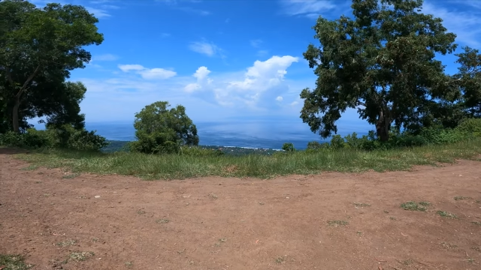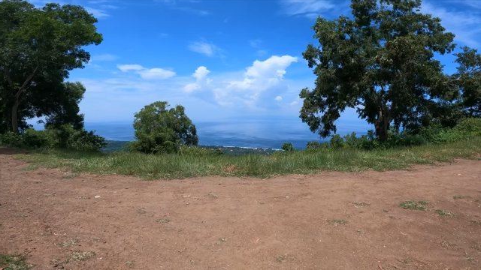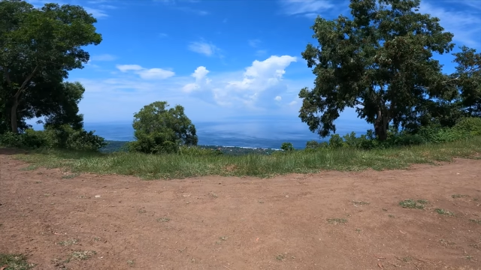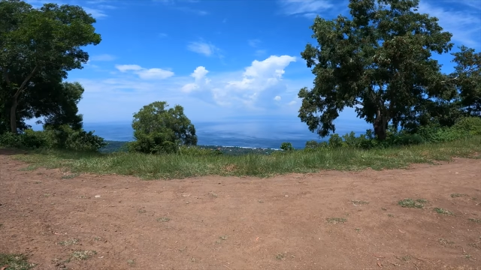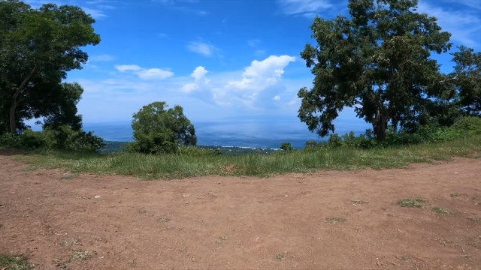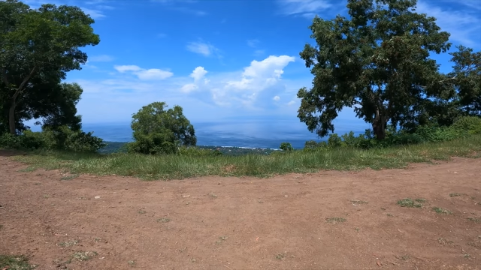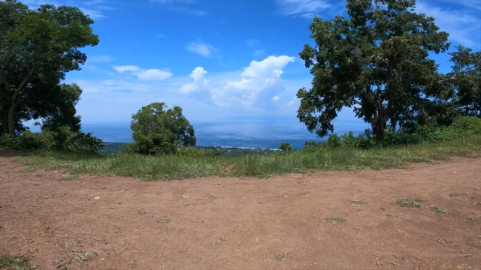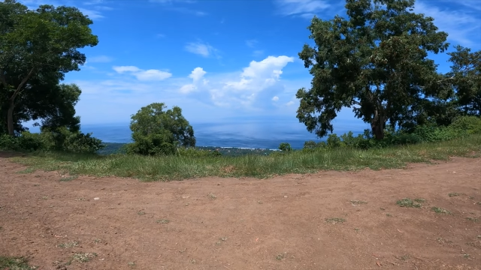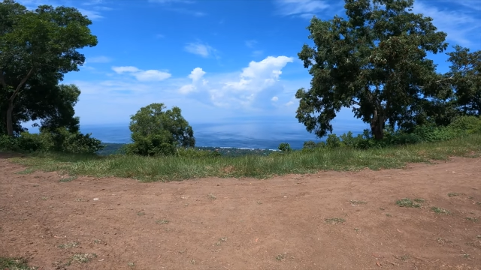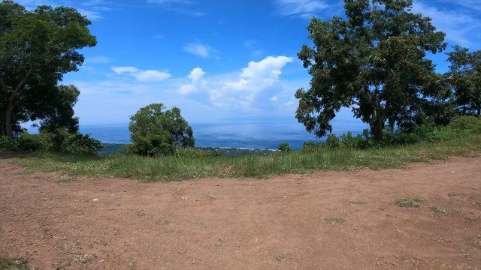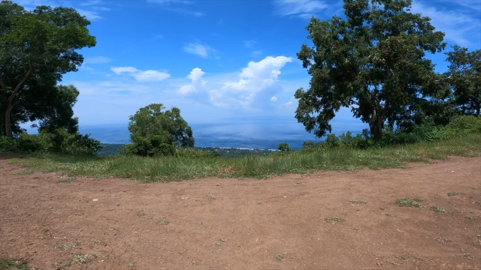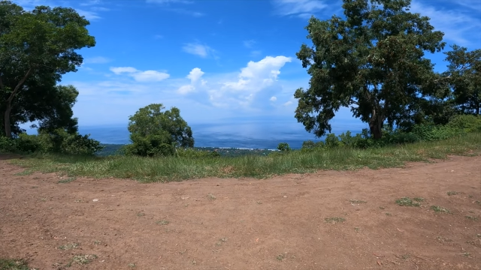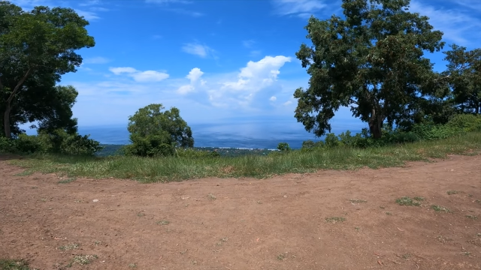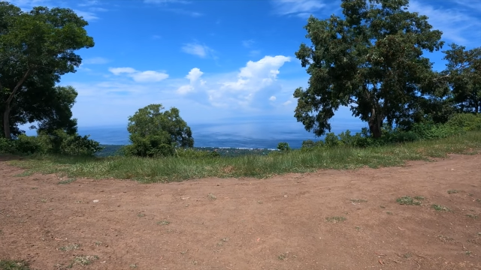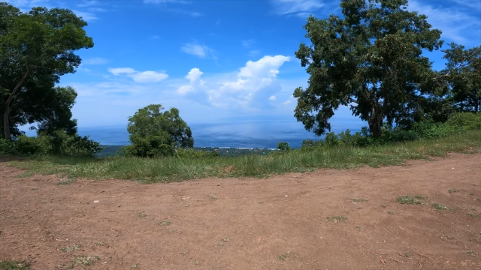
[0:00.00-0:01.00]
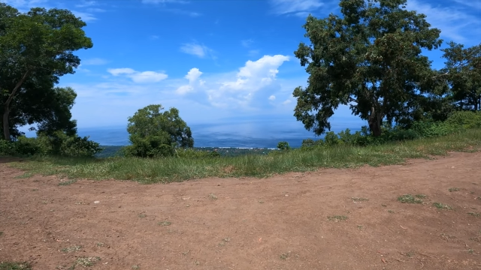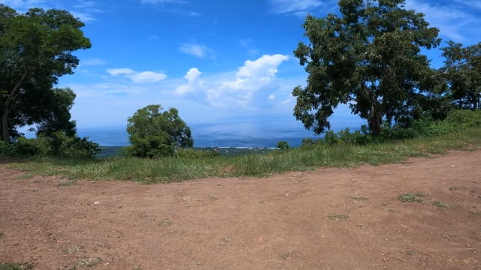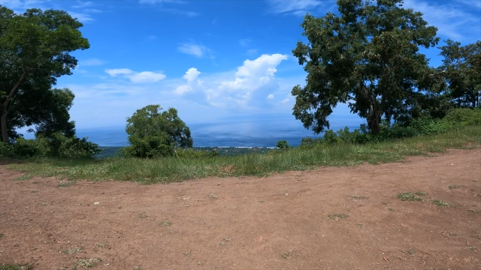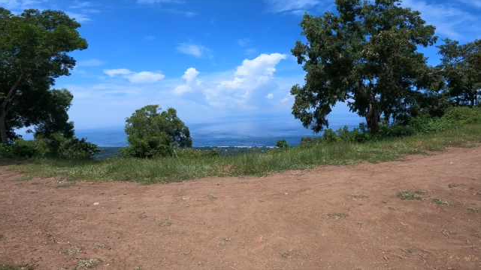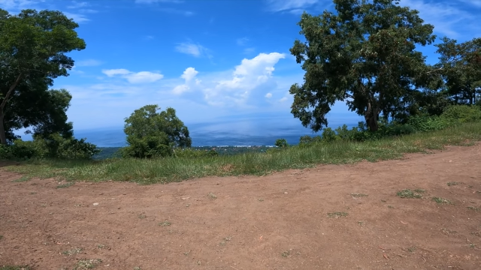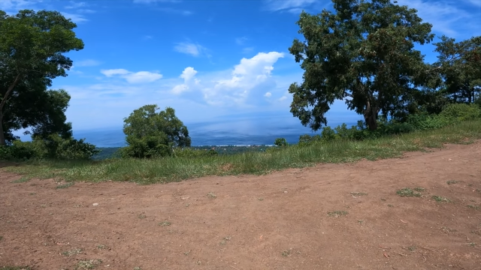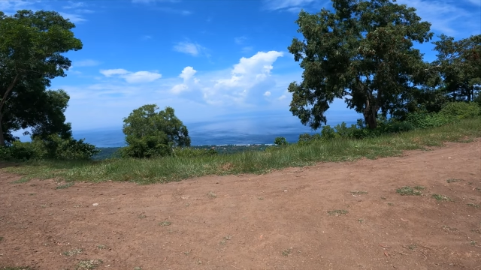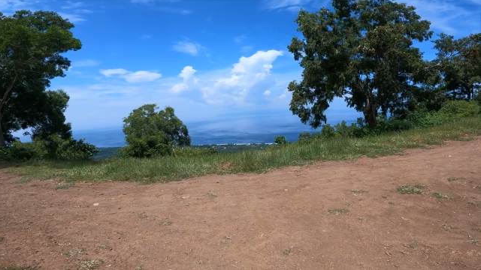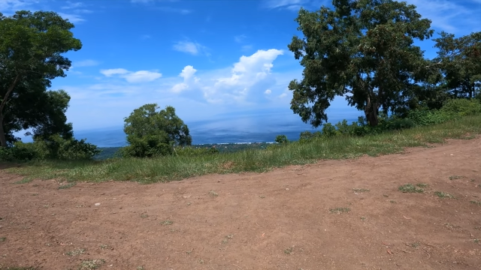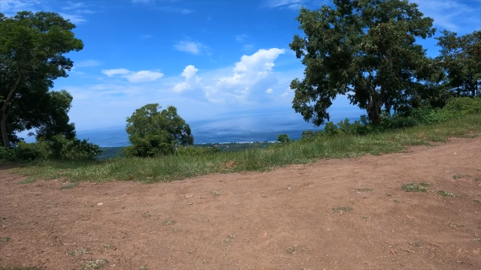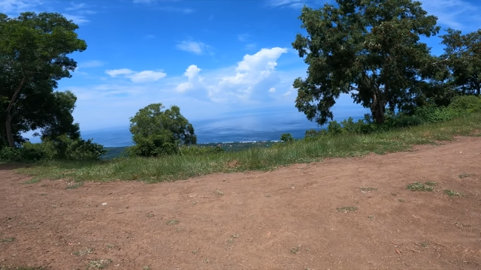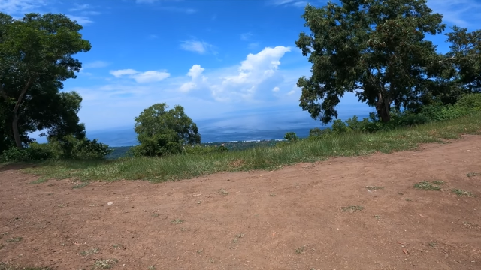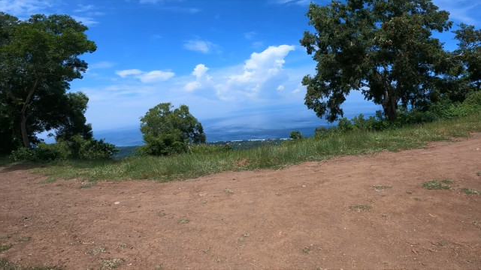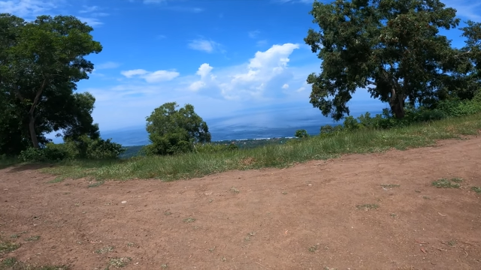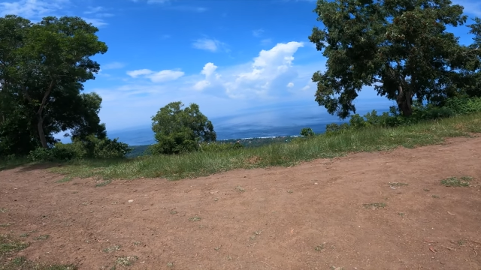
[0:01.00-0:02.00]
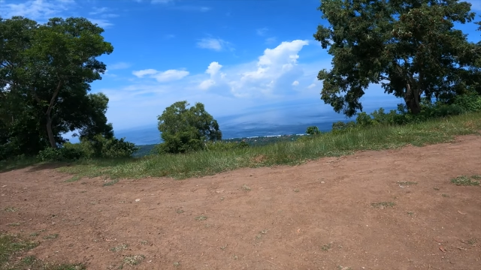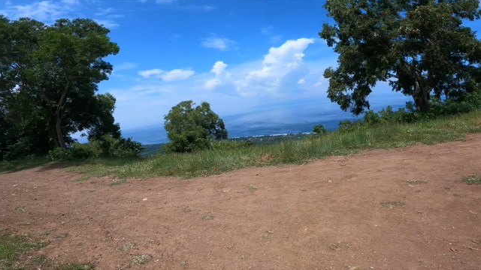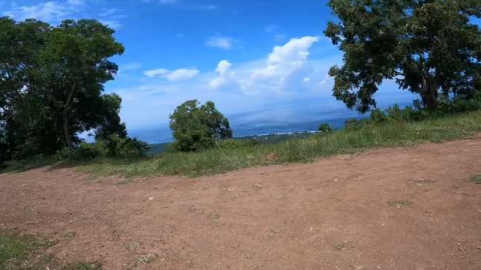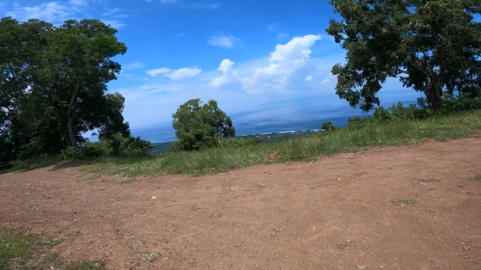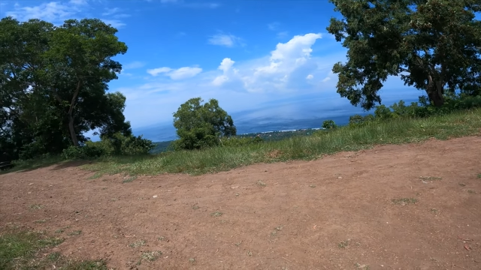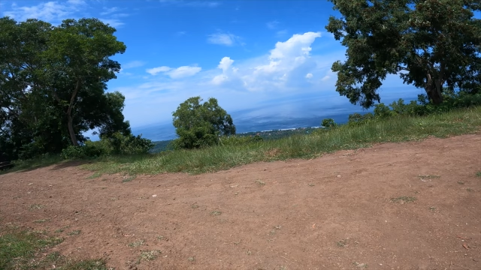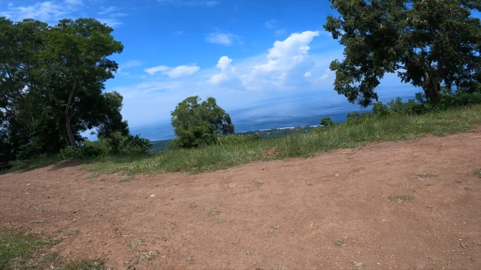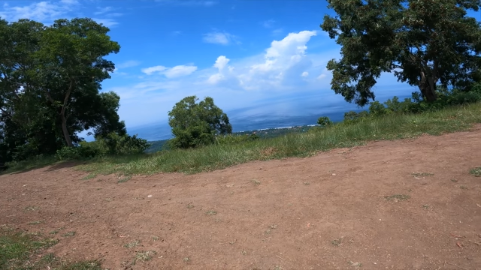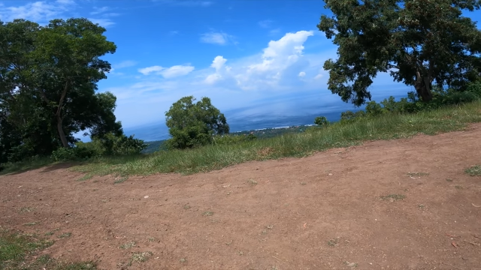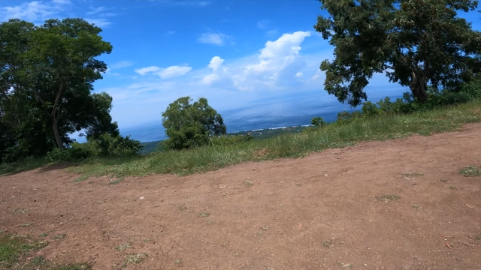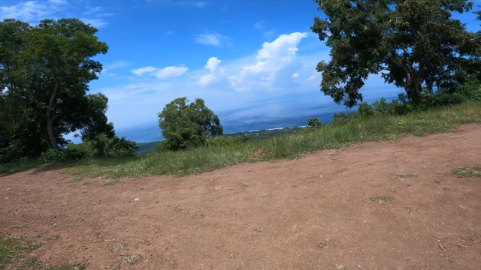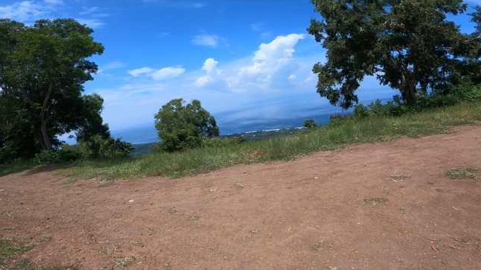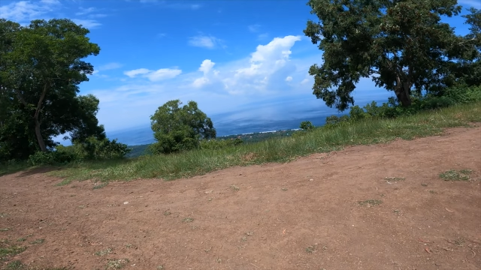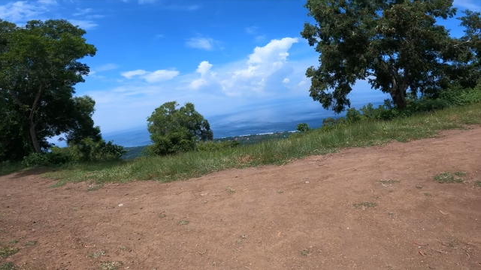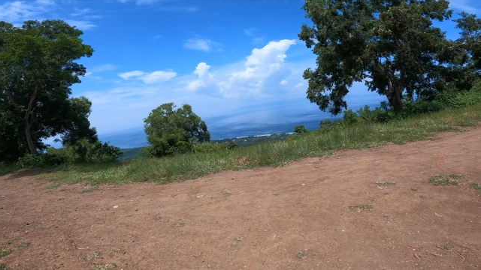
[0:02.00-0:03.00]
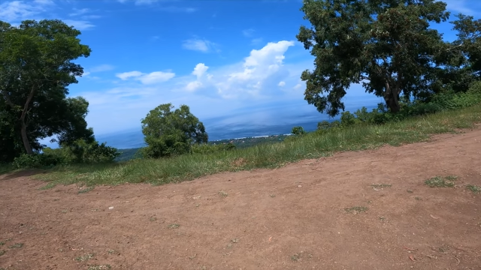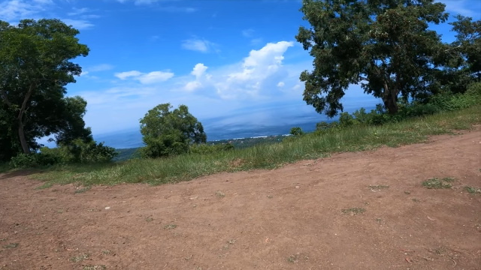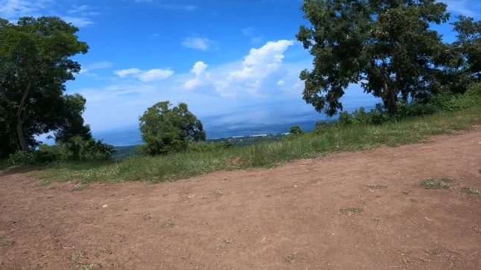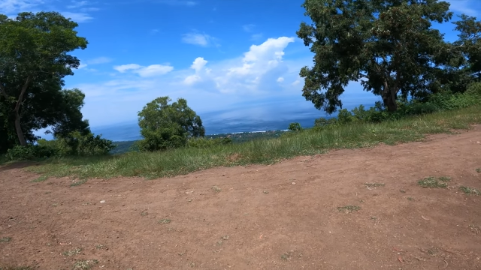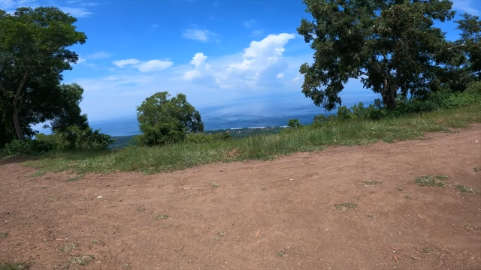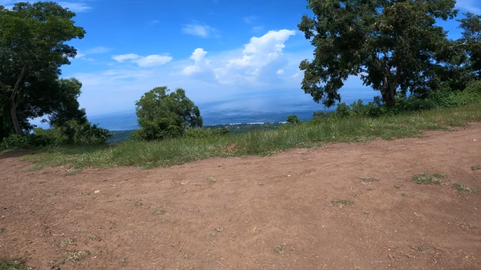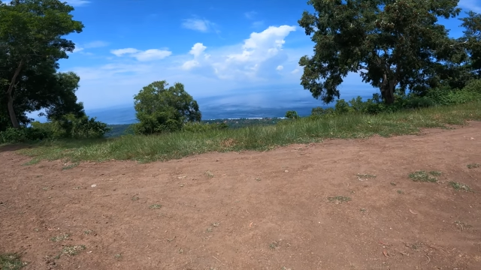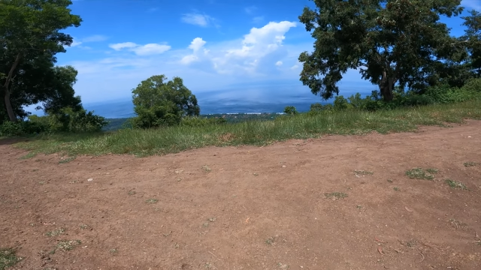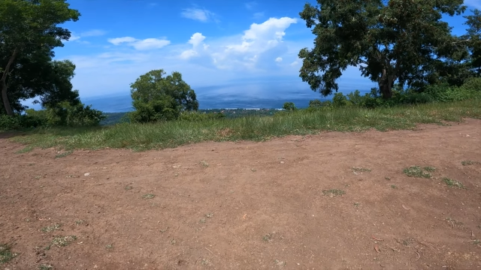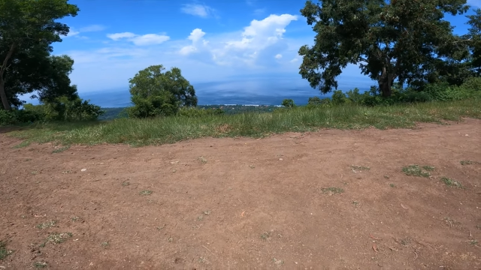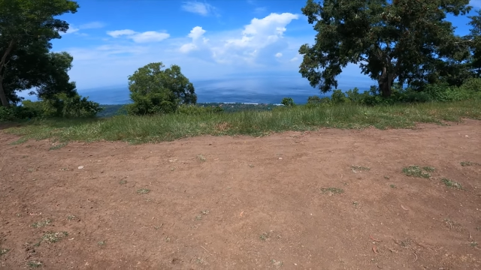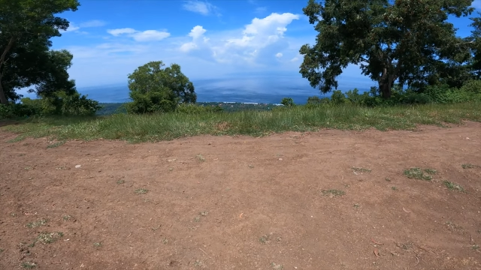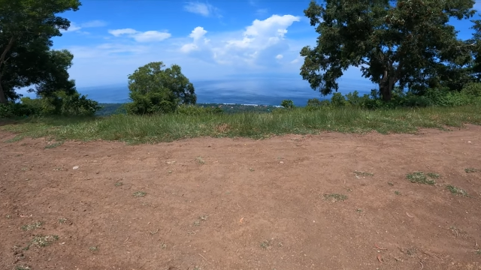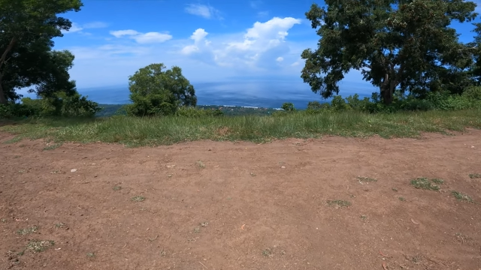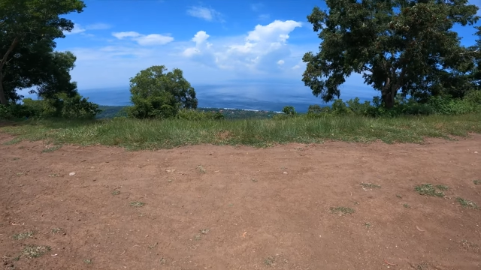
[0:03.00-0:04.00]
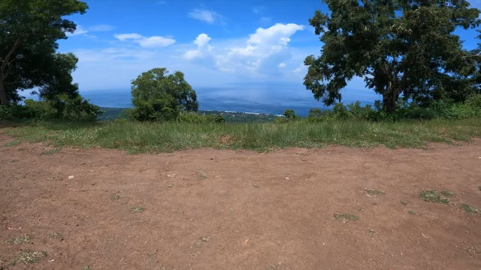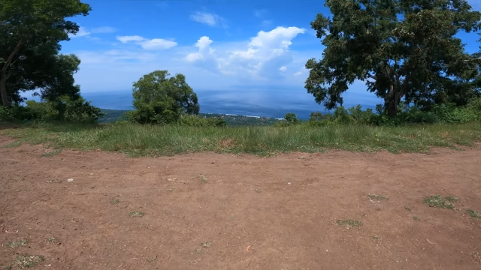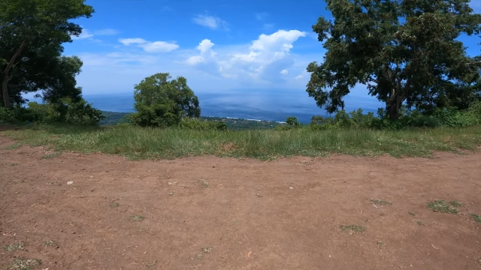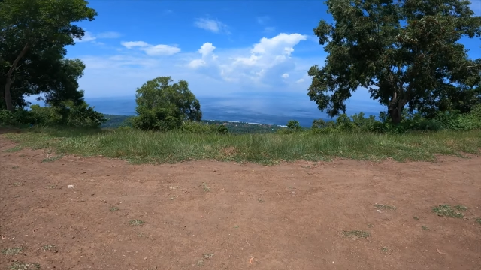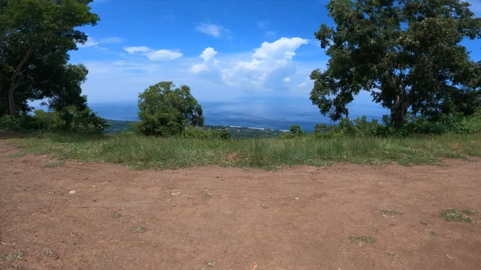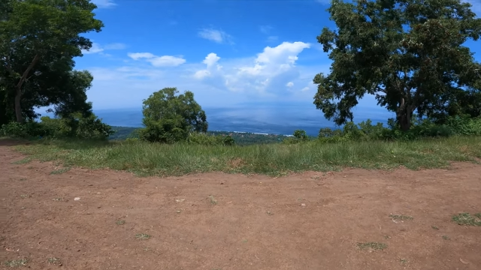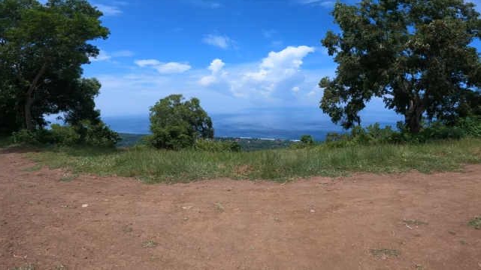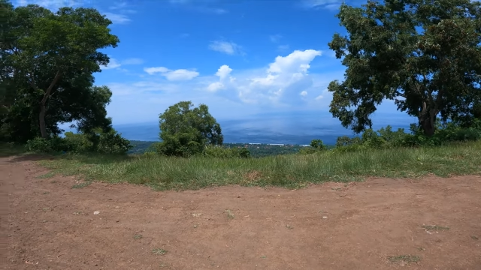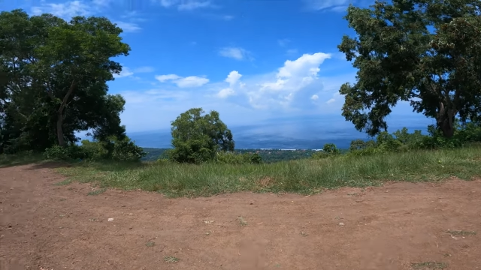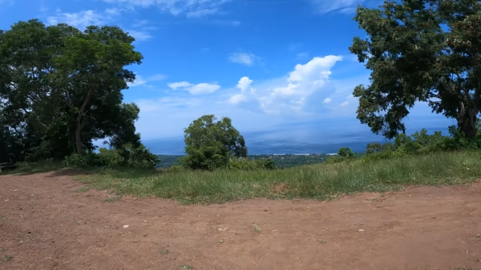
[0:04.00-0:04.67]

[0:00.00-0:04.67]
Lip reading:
No face is visible, so there are no lips to read.